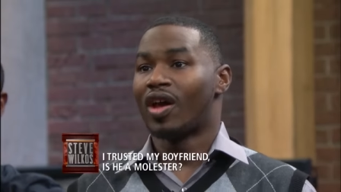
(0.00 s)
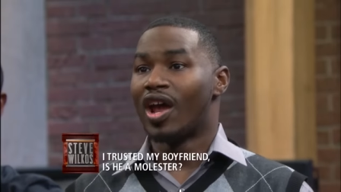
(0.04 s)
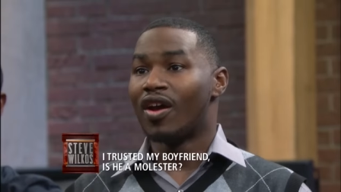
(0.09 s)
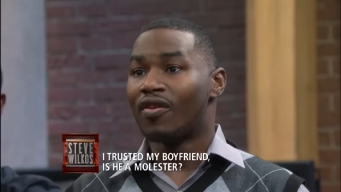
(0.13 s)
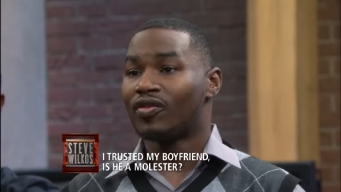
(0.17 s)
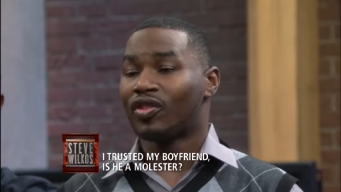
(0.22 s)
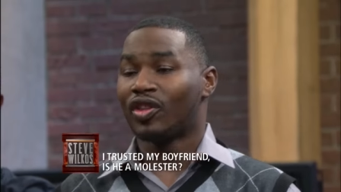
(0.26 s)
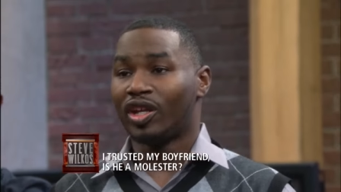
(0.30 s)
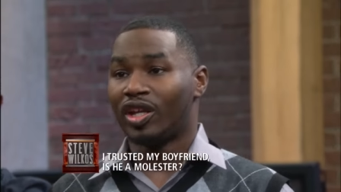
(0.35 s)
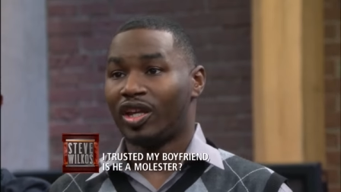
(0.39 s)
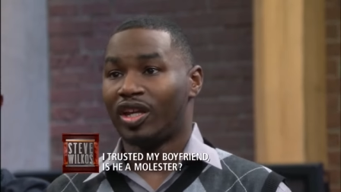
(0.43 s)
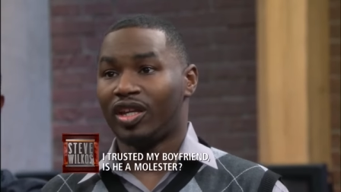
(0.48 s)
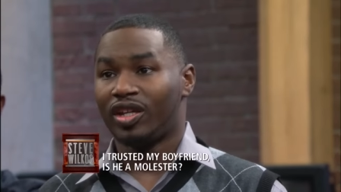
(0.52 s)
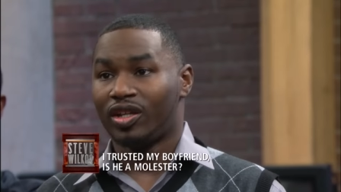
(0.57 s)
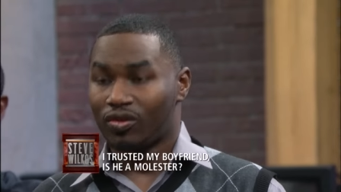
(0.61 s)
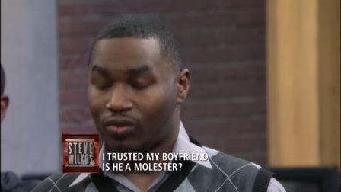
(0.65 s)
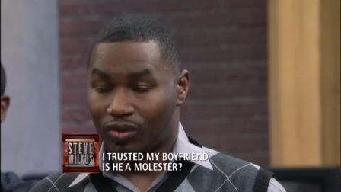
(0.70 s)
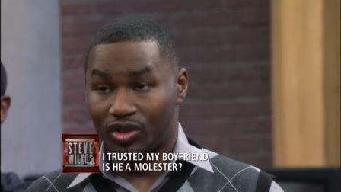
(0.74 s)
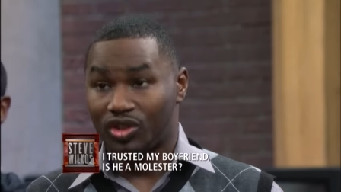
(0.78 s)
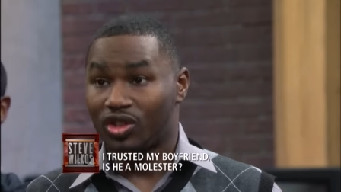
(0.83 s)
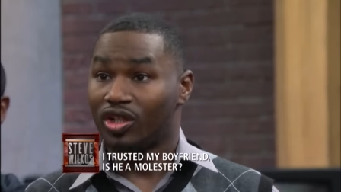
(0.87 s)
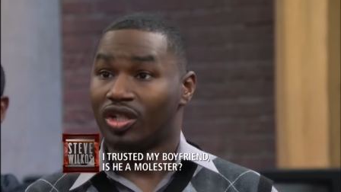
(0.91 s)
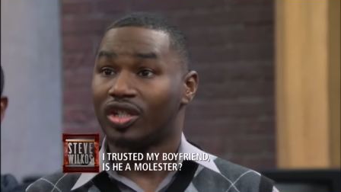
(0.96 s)
everything,
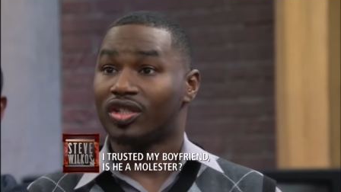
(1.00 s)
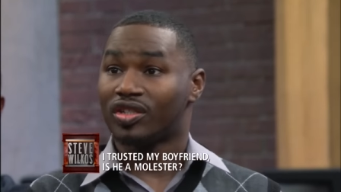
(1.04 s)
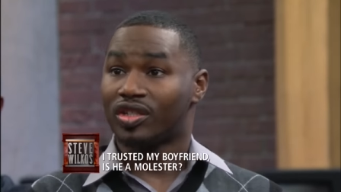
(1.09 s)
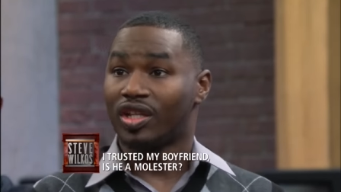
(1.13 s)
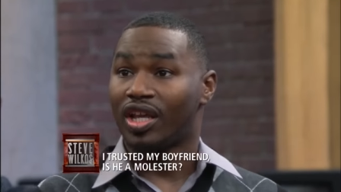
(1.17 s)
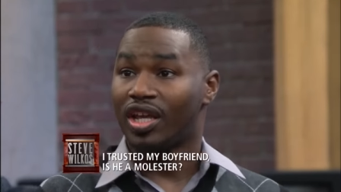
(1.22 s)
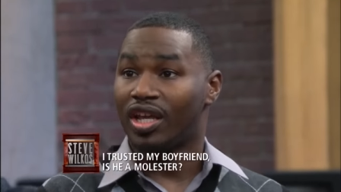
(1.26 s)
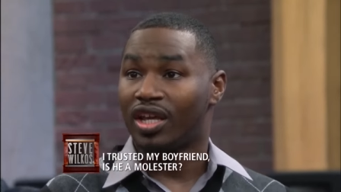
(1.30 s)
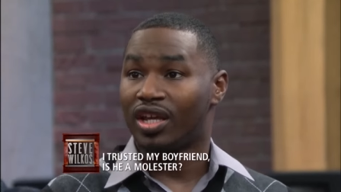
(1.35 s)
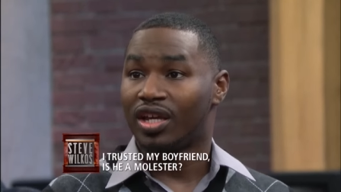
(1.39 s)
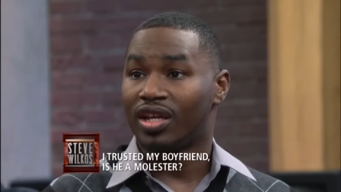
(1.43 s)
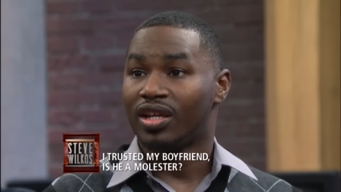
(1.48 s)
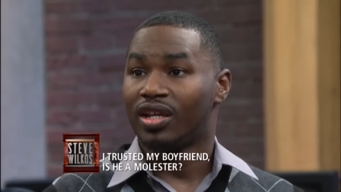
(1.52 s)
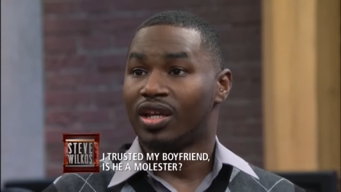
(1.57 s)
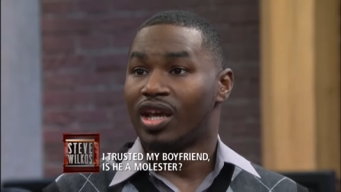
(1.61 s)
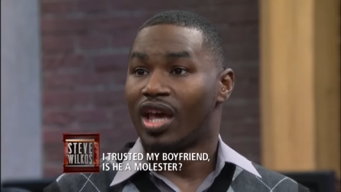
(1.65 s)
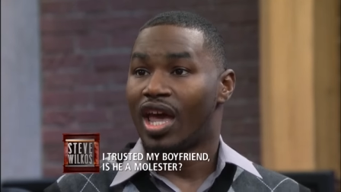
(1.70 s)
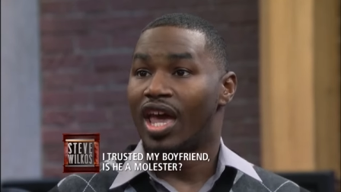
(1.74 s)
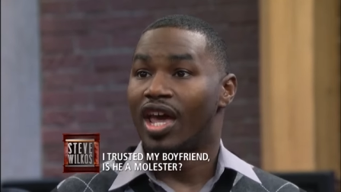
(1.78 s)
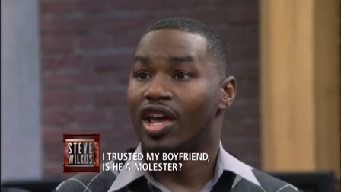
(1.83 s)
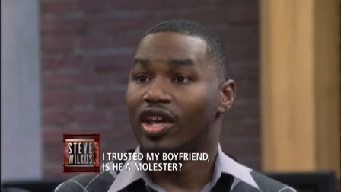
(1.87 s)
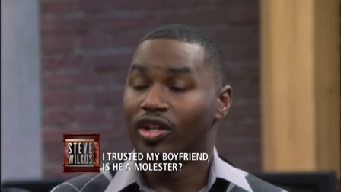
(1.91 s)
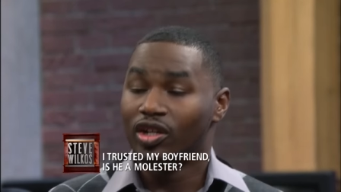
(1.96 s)
what she just said,
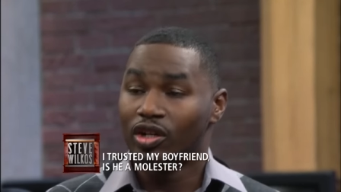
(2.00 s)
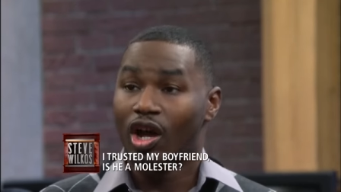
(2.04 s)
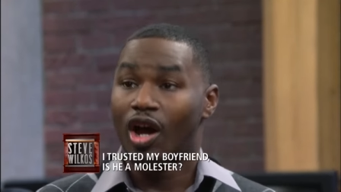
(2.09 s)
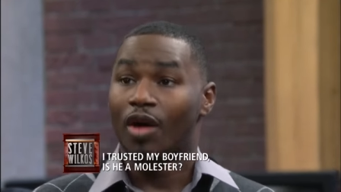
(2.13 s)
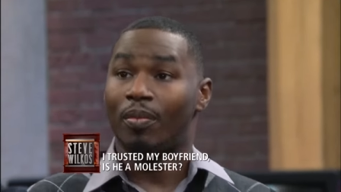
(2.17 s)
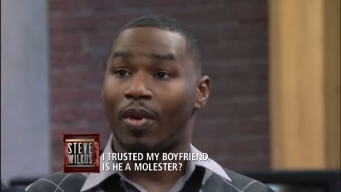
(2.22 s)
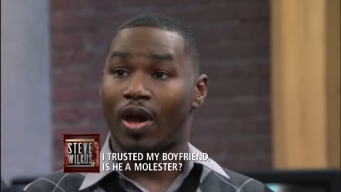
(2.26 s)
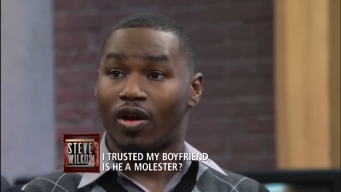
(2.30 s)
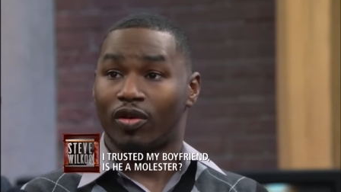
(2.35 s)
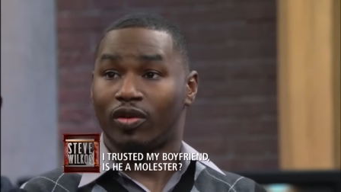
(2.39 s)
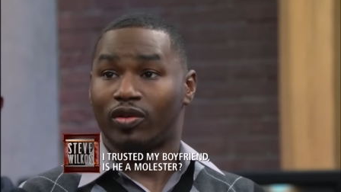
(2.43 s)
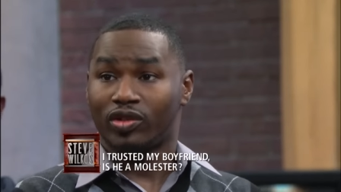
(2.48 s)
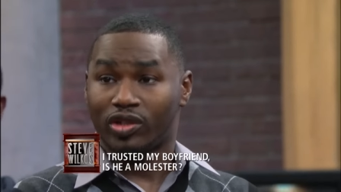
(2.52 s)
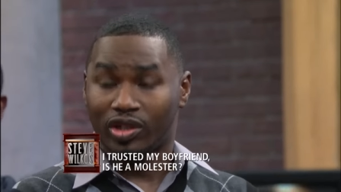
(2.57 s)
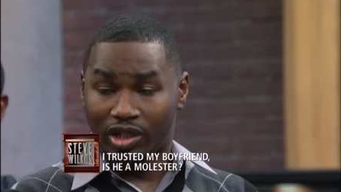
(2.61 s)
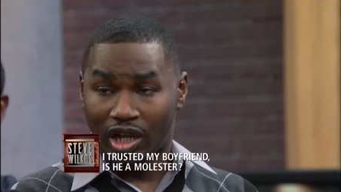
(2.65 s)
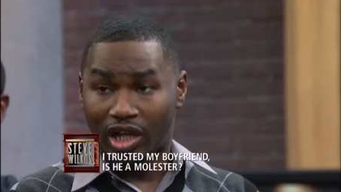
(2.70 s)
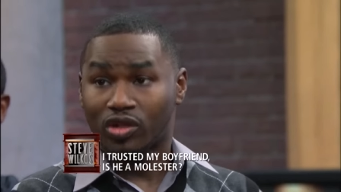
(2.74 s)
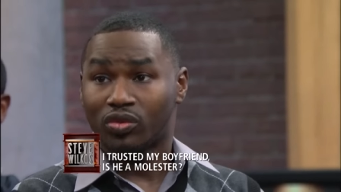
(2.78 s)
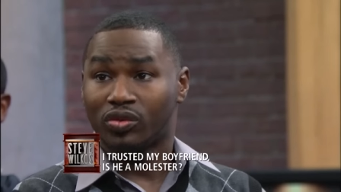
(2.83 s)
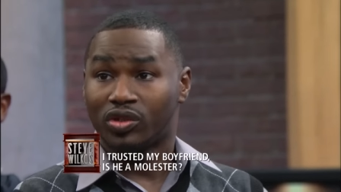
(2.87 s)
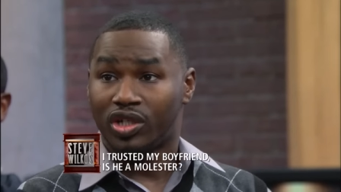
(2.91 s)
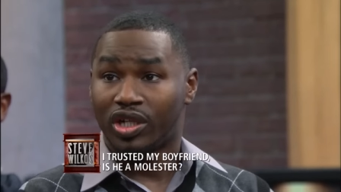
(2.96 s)
and about and
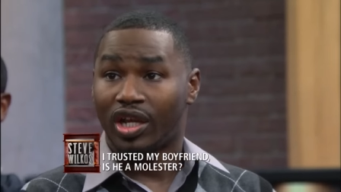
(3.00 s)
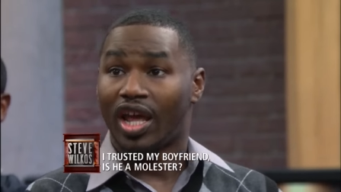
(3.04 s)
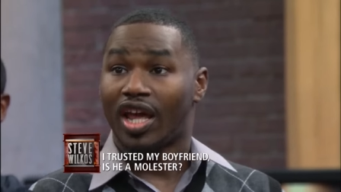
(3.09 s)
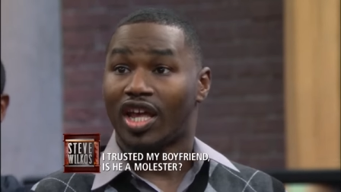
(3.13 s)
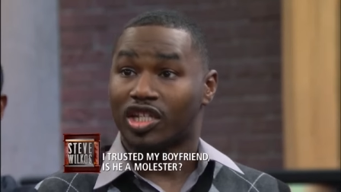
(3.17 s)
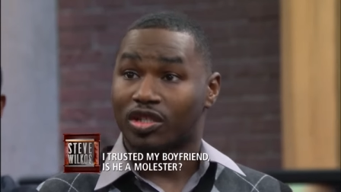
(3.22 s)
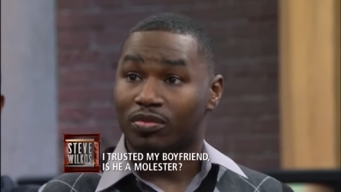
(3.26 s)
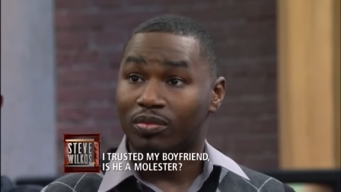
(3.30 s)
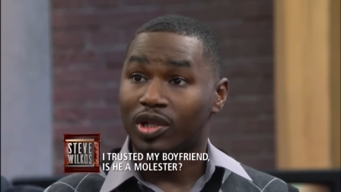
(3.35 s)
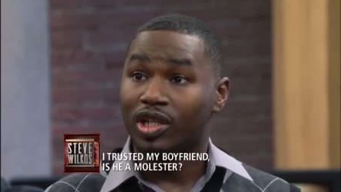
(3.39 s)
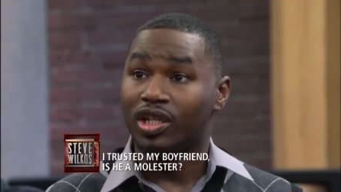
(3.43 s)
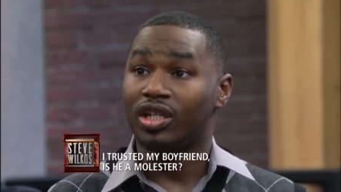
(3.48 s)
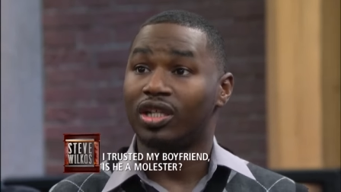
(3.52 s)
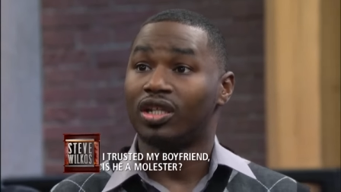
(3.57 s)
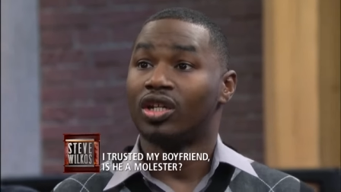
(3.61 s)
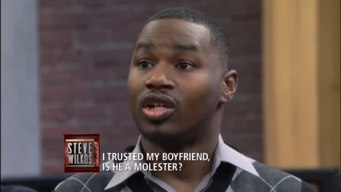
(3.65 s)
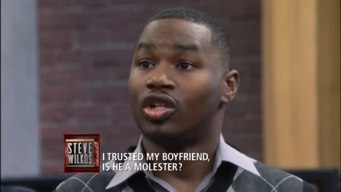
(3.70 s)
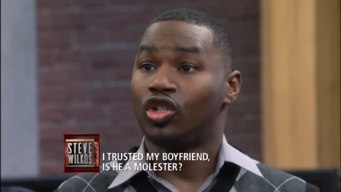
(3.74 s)
that's when she asked me,